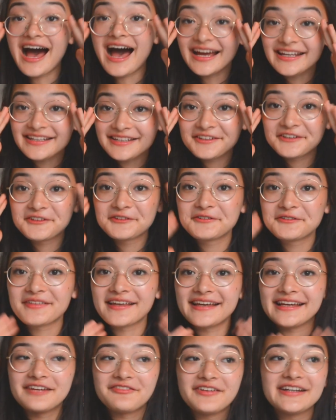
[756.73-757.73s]
I knew
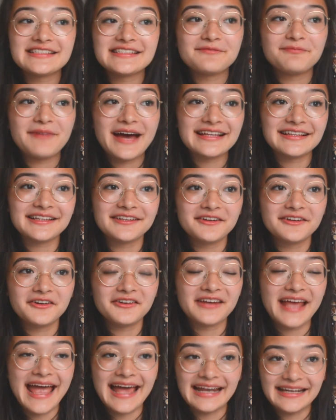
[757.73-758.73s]
that if I did badly
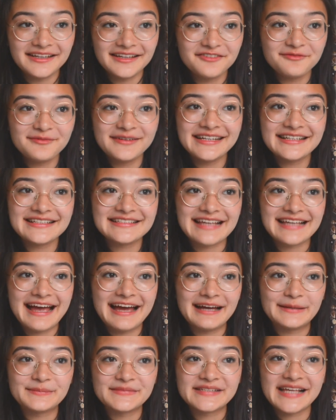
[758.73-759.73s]
on any of my
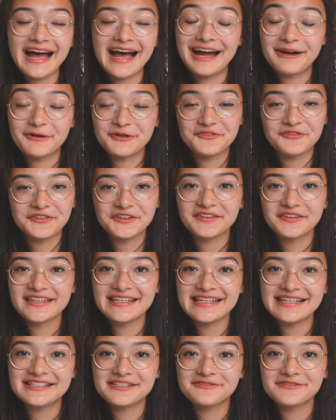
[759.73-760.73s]
exams, I would feel the
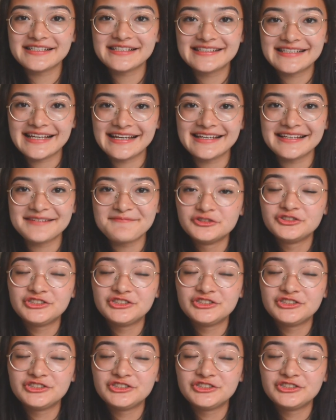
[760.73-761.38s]
need to resit.